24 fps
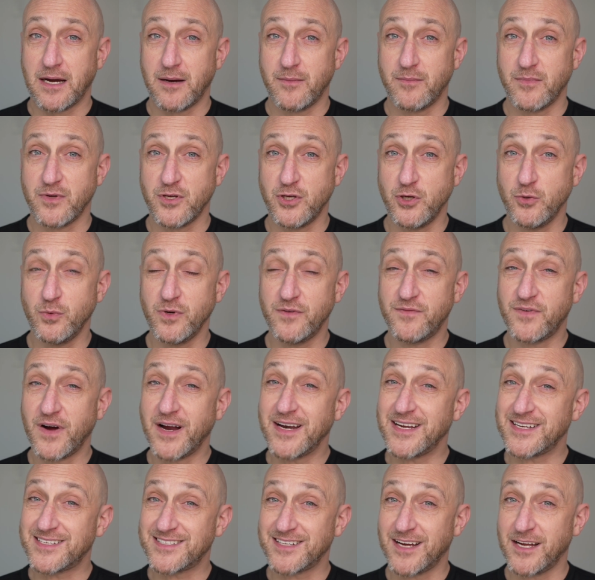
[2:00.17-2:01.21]
you would find
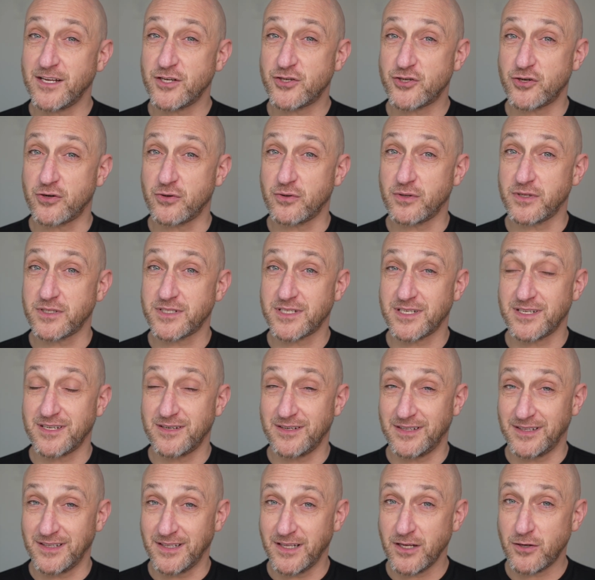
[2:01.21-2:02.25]
in science journals
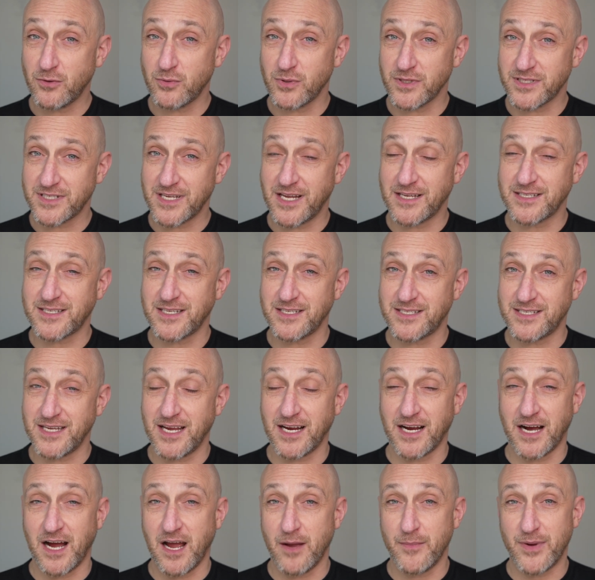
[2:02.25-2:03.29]
literal sentences saying,
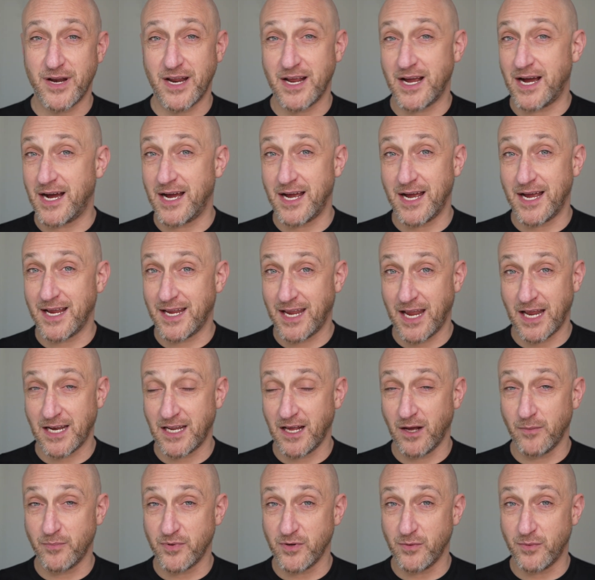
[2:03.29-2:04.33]
"I'm an AI, I can't
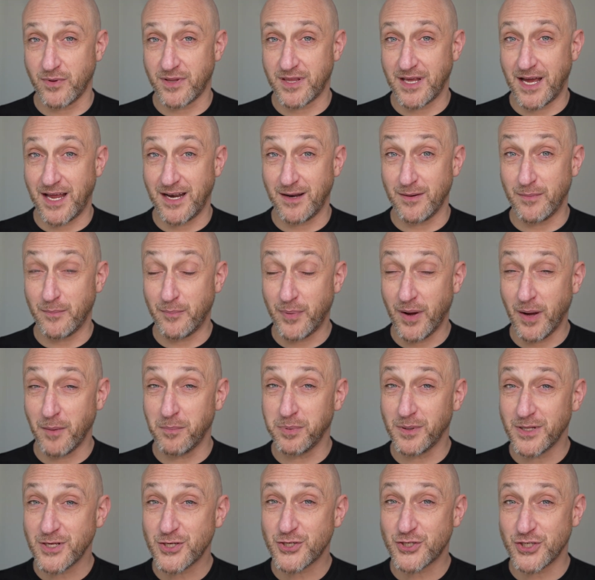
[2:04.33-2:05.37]
help you with that,"
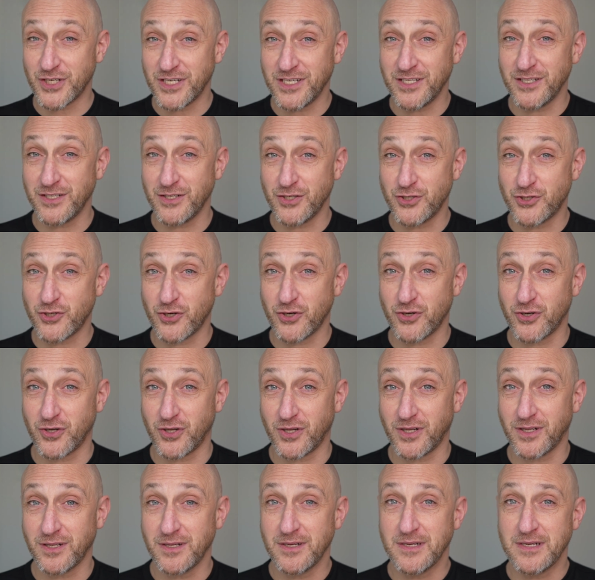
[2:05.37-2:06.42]
published in the
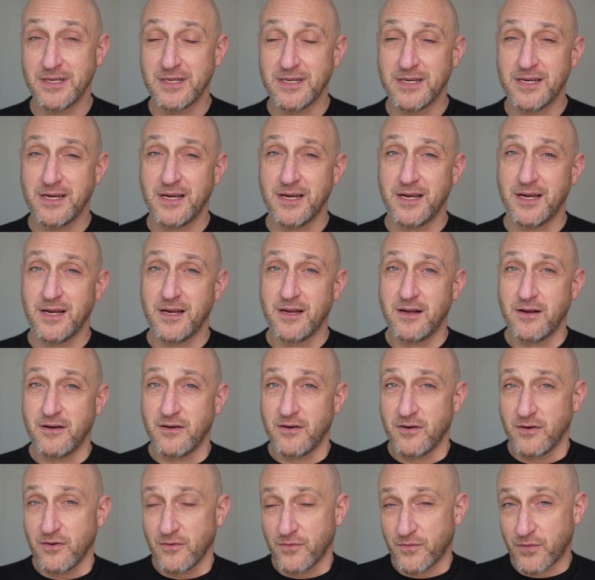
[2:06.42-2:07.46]
journal.
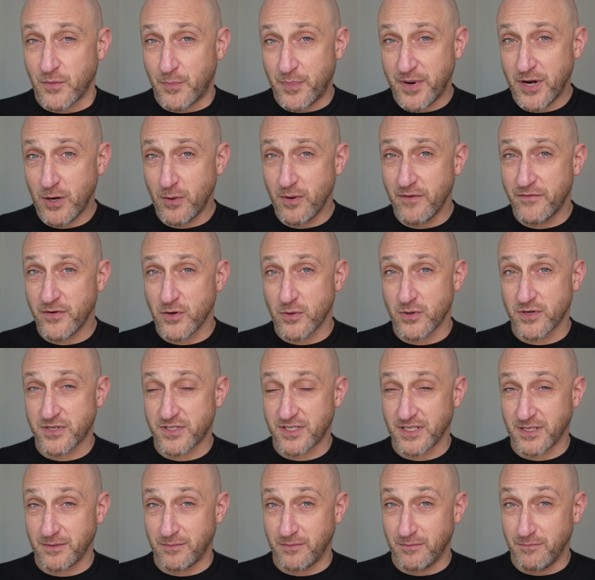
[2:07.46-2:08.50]
For peer reviewers
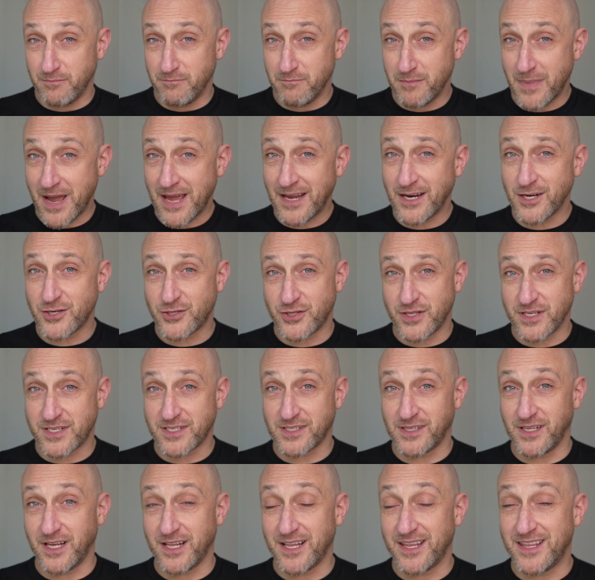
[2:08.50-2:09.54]
to manage this
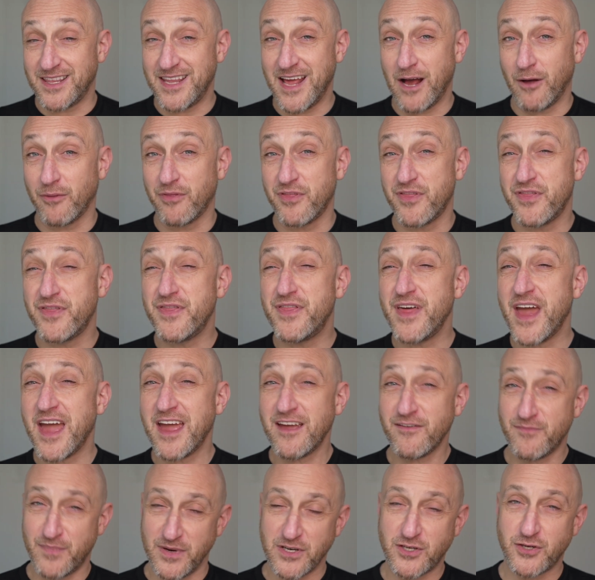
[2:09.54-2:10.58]
glut, now
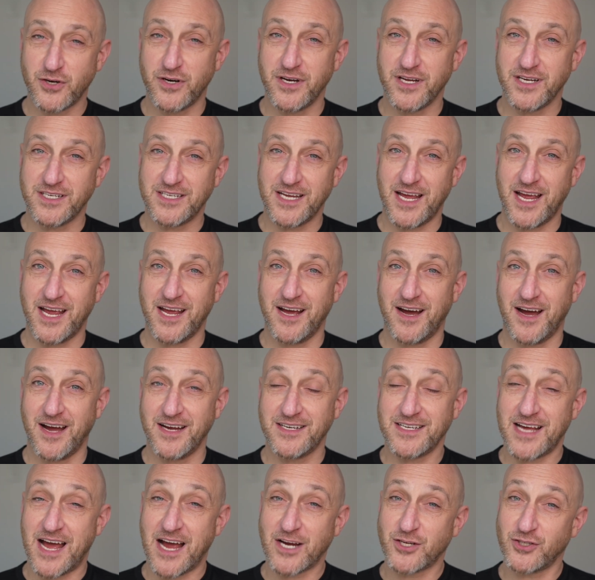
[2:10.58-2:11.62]
they've been turning to AI
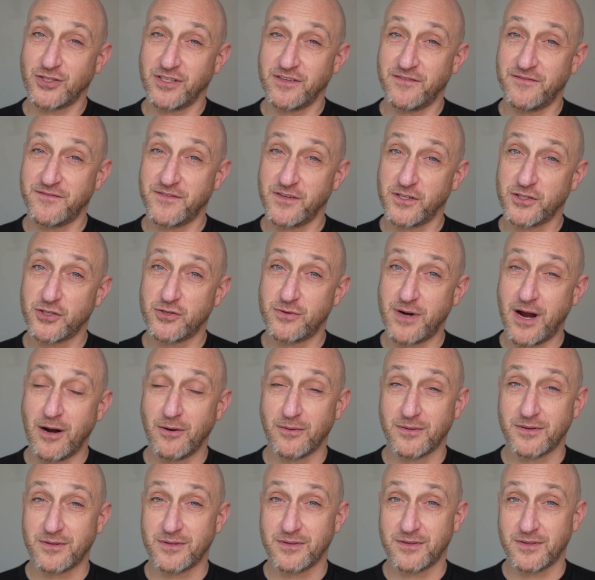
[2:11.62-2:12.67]
to actually filter out
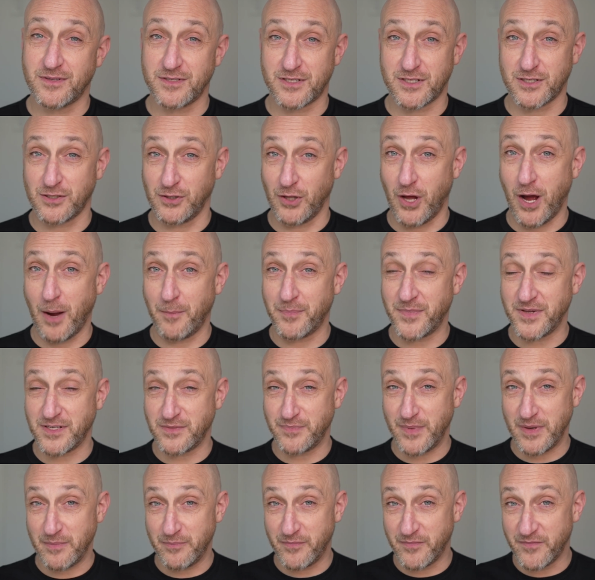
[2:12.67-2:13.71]
the slop that's
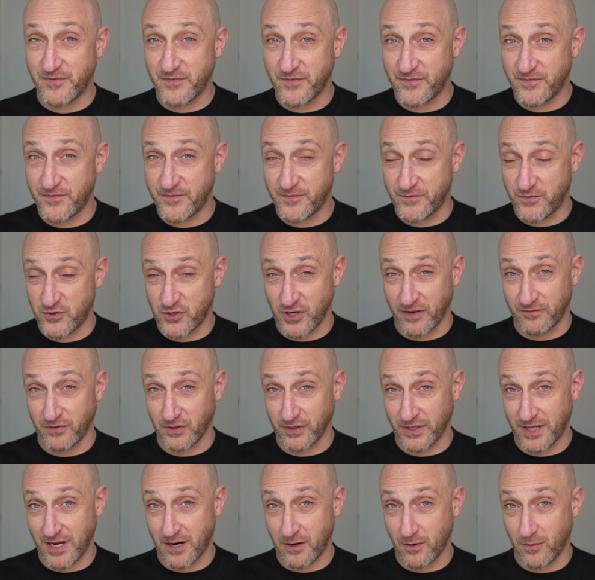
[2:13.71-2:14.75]
been shoveled
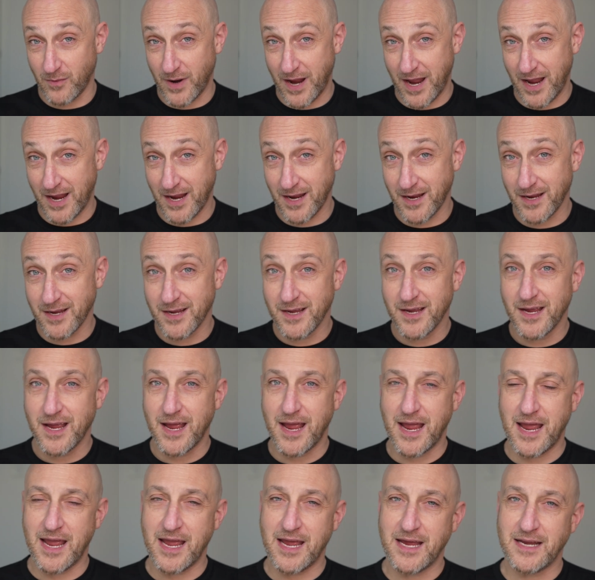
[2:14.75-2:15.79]
their way.
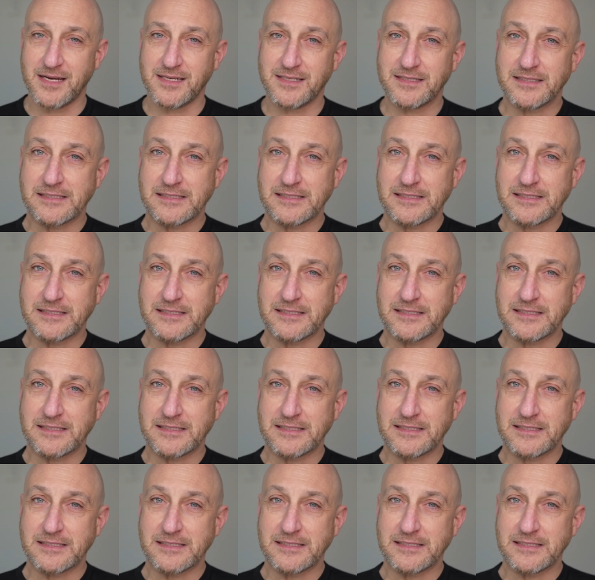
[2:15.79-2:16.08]
And